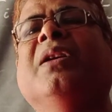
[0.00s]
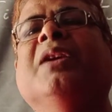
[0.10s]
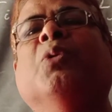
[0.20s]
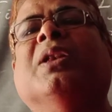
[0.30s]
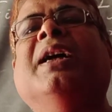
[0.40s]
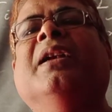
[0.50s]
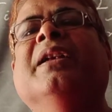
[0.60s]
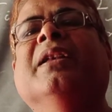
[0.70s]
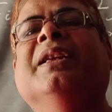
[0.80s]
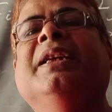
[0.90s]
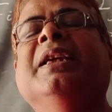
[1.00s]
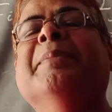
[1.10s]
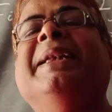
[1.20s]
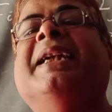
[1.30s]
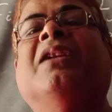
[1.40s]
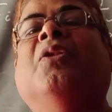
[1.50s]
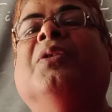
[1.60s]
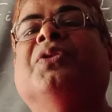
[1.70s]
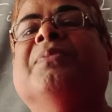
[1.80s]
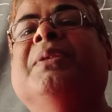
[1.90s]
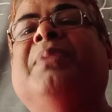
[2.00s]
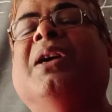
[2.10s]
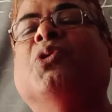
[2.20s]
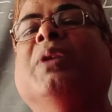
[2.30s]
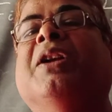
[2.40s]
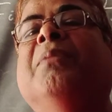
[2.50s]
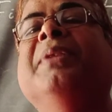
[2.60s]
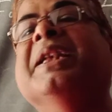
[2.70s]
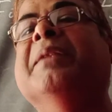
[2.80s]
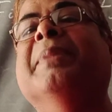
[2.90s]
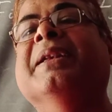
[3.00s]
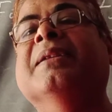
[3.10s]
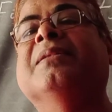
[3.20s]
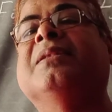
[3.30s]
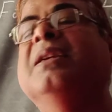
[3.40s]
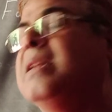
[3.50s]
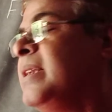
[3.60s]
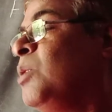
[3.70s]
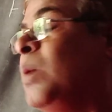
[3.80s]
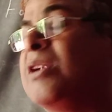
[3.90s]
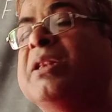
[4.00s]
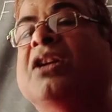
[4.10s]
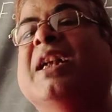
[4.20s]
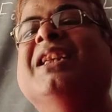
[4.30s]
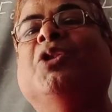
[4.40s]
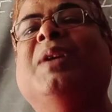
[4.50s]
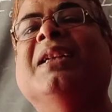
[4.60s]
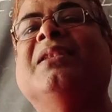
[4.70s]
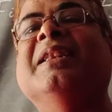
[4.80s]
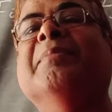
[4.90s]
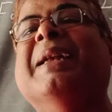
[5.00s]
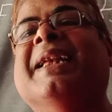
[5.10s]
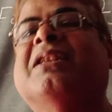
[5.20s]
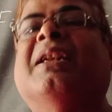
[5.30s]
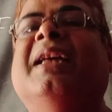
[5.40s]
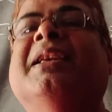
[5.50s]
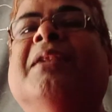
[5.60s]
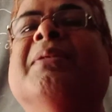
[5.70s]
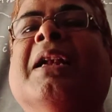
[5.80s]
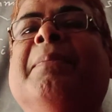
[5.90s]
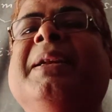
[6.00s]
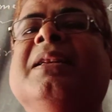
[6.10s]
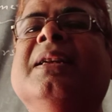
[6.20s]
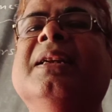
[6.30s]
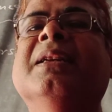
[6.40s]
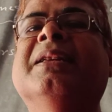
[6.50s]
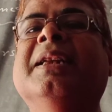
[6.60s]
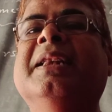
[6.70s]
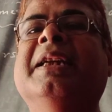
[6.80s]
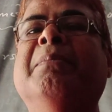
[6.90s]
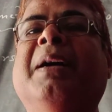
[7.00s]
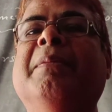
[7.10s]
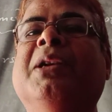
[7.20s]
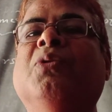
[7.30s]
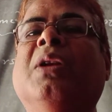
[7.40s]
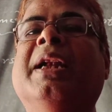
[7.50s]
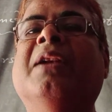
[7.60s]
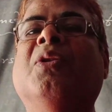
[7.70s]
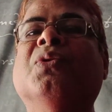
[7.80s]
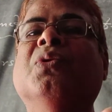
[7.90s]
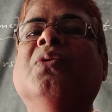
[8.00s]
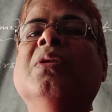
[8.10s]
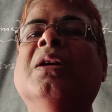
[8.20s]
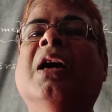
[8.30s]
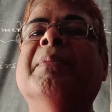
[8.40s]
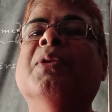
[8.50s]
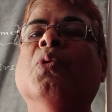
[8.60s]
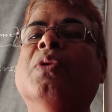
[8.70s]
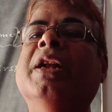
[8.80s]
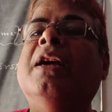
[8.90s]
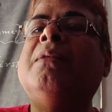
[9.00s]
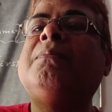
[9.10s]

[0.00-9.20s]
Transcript: both are the immediate cause of the first war of independence. Then what are the consequences in the next class that explains? Still then bye bye to all and also have a good day.